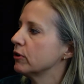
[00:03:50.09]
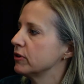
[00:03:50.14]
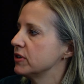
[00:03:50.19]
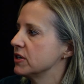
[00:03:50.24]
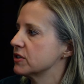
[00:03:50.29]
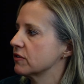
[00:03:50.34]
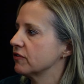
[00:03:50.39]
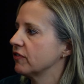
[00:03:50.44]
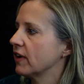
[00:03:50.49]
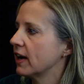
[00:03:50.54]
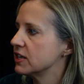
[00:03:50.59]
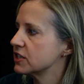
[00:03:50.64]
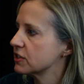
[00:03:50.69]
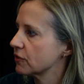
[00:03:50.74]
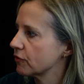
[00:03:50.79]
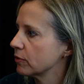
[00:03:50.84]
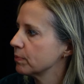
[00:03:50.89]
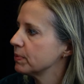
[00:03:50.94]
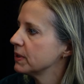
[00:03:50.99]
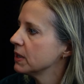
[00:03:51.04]
or you need to find
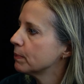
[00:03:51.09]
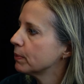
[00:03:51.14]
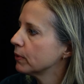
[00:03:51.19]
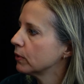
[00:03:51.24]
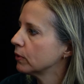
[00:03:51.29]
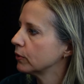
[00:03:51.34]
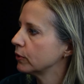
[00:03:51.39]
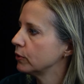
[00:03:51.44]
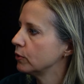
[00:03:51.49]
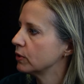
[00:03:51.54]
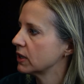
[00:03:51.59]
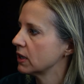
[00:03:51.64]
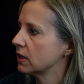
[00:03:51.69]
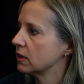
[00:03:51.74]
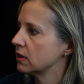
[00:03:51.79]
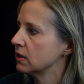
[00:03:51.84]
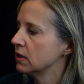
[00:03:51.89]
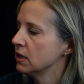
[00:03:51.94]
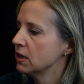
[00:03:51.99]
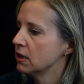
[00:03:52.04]
different people who
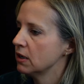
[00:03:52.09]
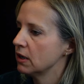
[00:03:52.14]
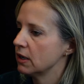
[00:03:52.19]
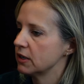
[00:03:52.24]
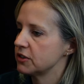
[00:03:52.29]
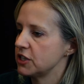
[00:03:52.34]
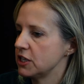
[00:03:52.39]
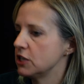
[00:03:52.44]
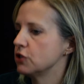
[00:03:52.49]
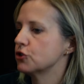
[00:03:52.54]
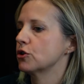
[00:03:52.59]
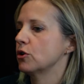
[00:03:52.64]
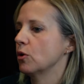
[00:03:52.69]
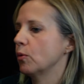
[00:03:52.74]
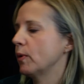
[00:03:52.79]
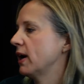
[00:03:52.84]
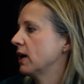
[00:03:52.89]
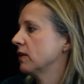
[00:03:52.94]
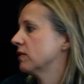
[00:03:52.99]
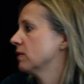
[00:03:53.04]
can teach in a
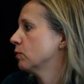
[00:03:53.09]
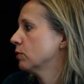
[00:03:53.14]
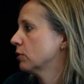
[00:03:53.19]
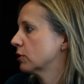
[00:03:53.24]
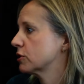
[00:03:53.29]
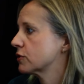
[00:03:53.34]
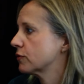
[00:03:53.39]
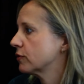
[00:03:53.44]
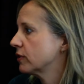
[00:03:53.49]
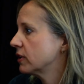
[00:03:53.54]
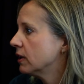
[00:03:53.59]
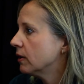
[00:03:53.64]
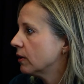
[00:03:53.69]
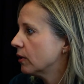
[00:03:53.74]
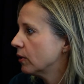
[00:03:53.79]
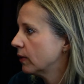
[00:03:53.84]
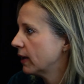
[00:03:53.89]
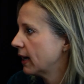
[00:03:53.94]
way that works for you.